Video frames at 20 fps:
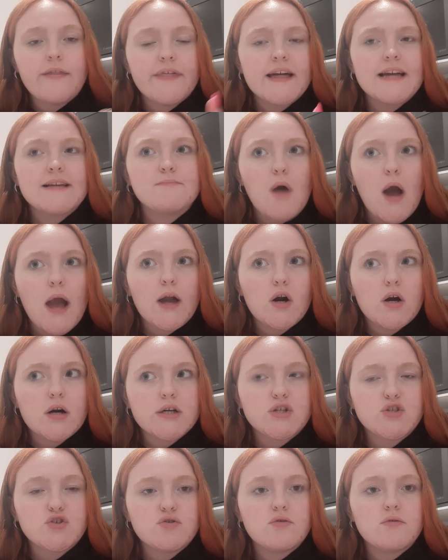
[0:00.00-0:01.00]
the thing is my
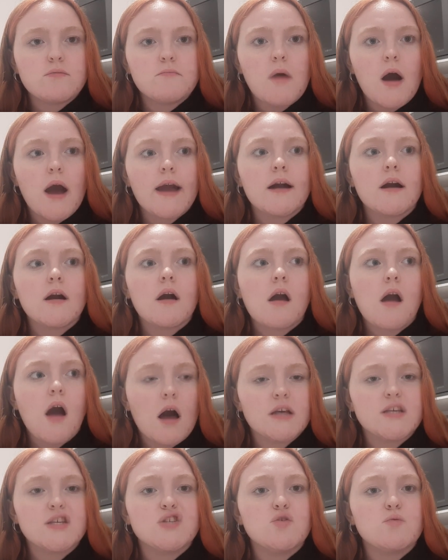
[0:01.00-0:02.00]
costume my
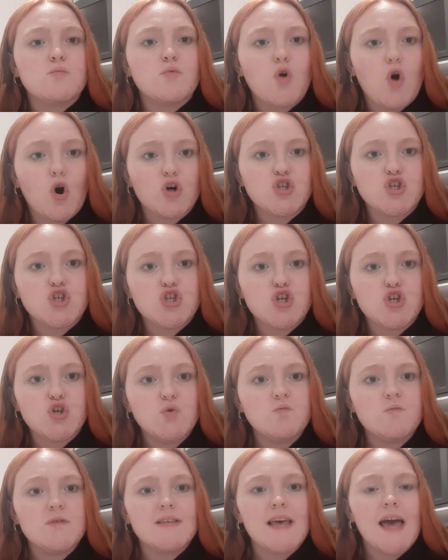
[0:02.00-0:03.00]
custom
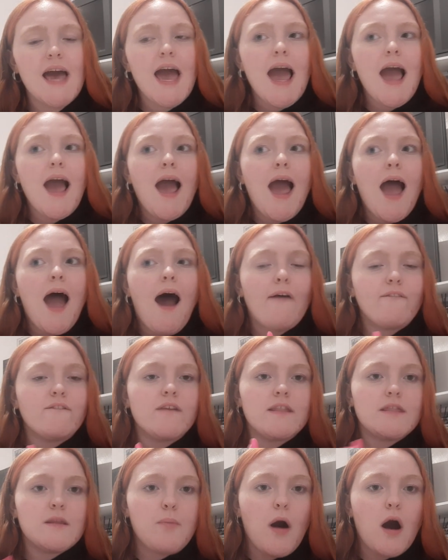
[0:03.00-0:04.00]
costumes have,
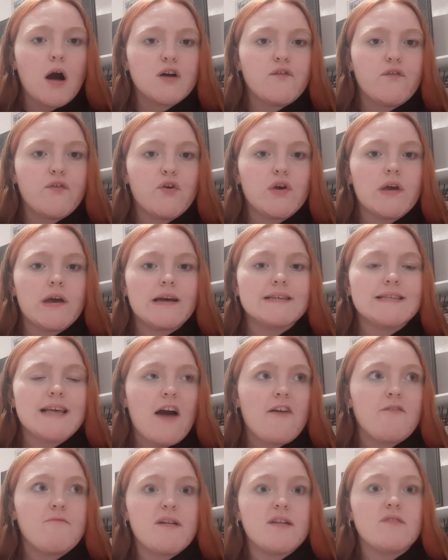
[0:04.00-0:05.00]
in the past few years
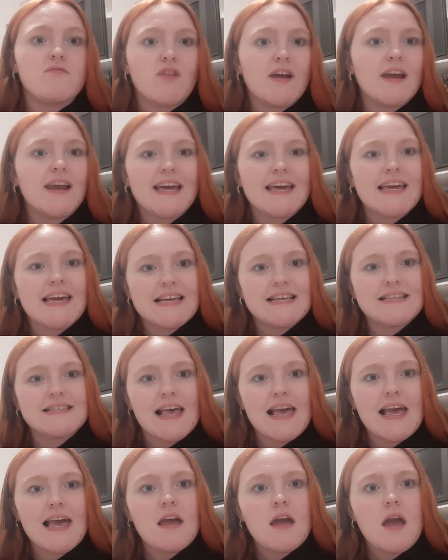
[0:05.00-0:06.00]
have been really
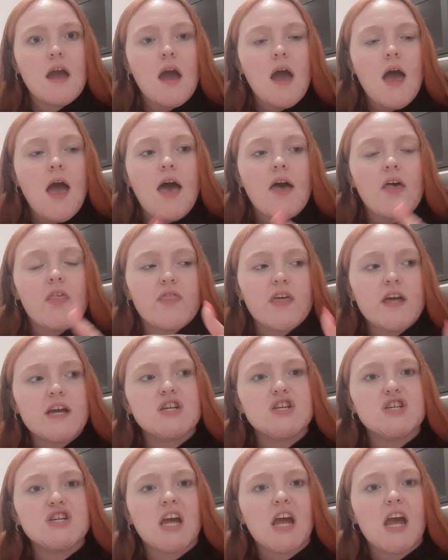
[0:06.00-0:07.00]
easy
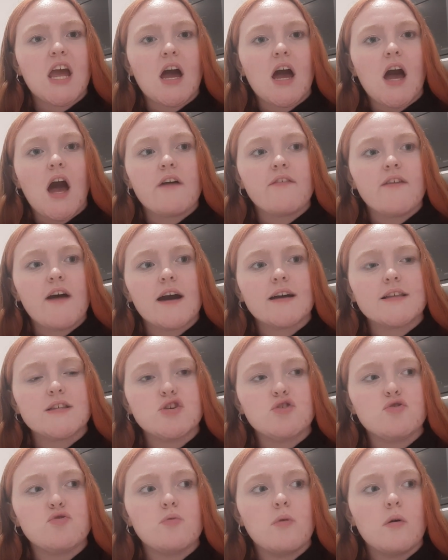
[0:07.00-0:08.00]
this year I've had
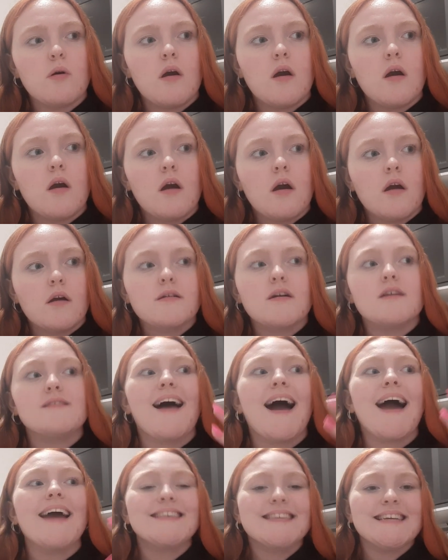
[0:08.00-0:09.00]
to because
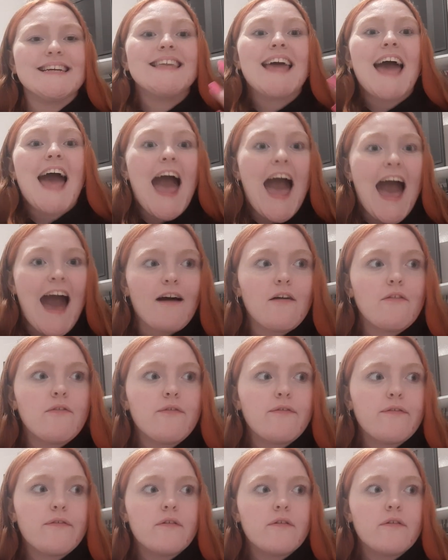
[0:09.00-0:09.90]
I did have